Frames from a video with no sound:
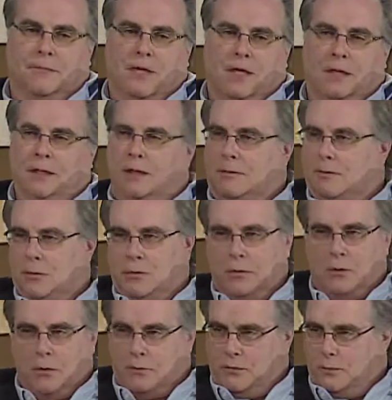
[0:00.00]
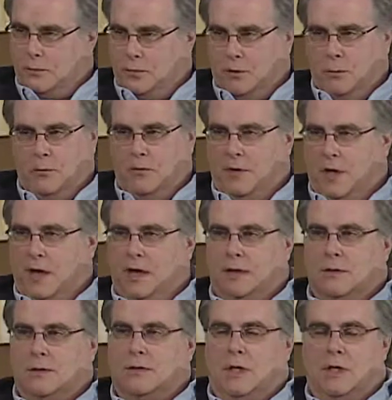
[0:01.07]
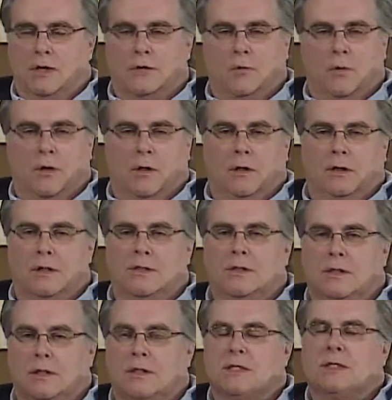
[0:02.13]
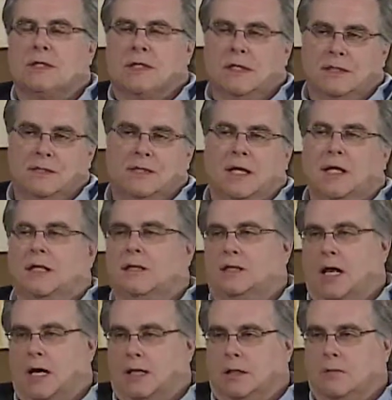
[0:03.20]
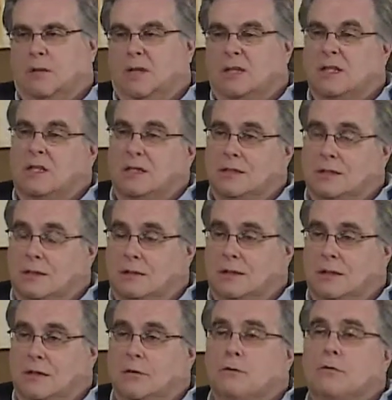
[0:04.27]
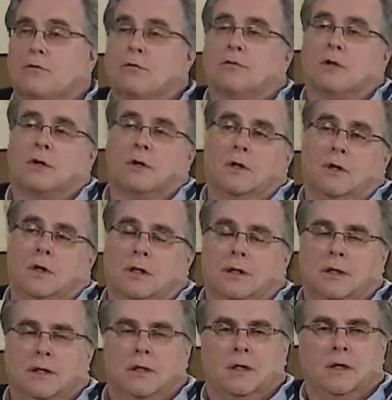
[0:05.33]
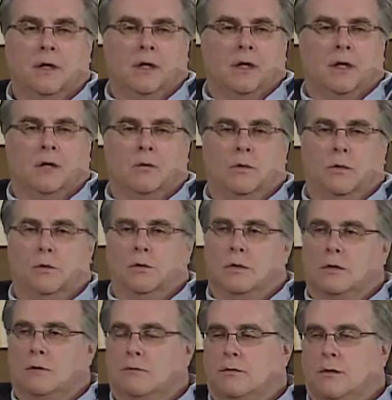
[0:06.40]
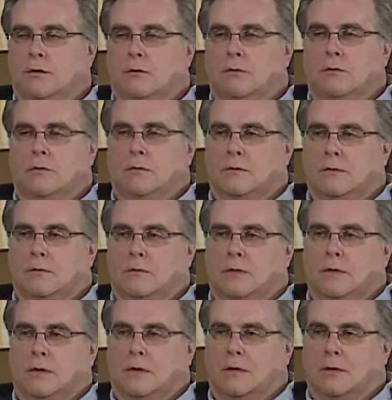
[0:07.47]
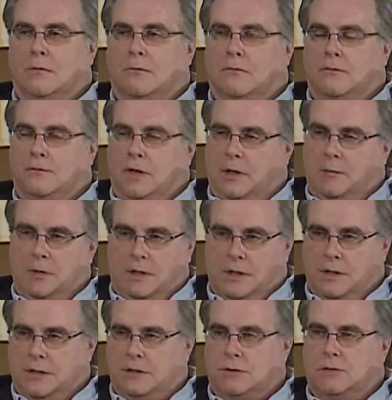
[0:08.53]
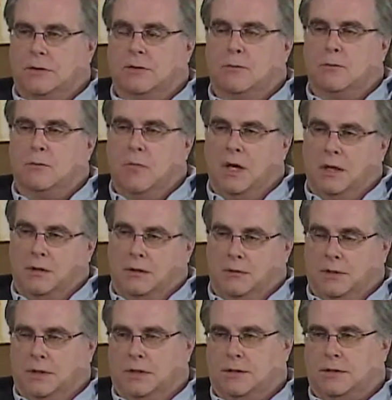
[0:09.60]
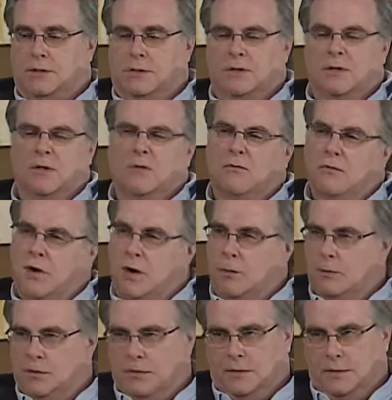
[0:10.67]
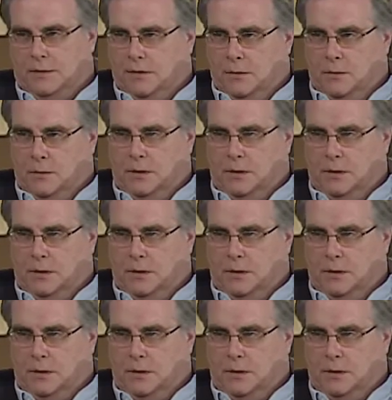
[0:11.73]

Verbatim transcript: And I know that you're familiar with that as well. It's an intake document. It's an interview of a client. And we will interview their family history, their medical history, the environment that they're